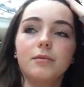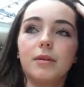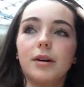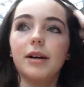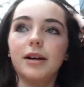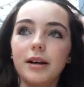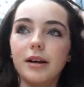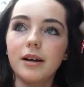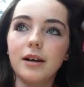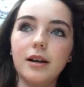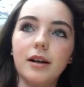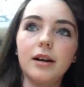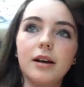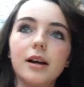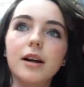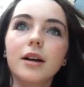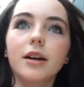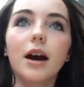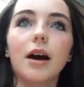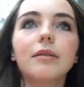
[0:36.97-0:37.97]
we're
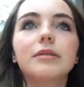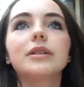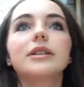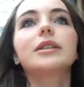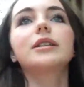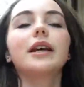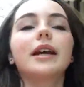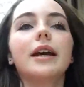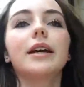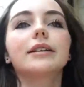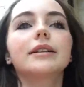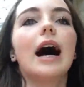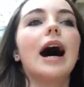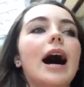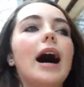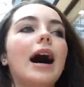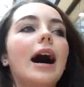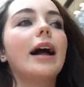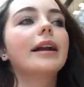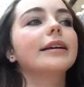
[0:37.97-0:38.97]
going to see
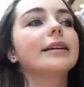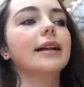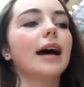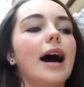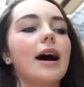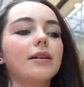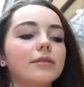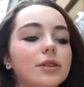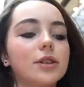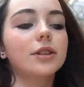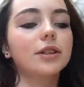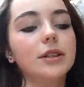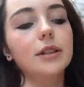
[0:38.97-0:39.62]
Dan and Aaron.